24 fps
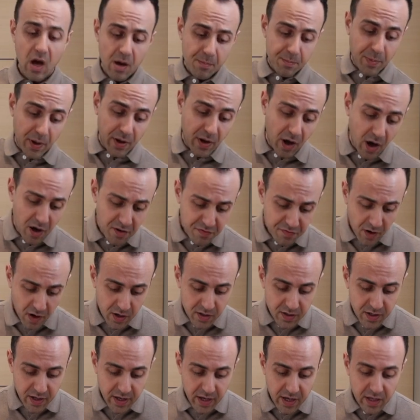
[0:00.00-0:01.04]
but I
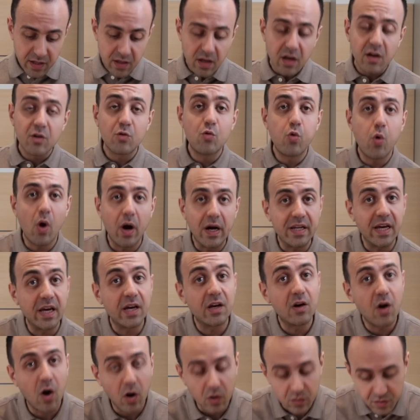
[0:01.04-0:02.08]
find it quite
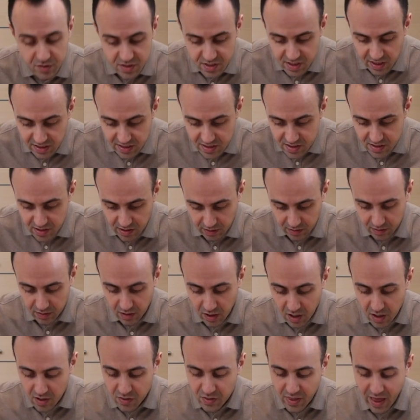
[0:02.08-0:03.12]
inconsistent.
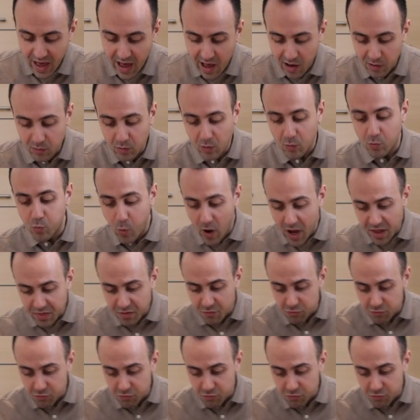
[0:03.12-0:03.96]
Now, with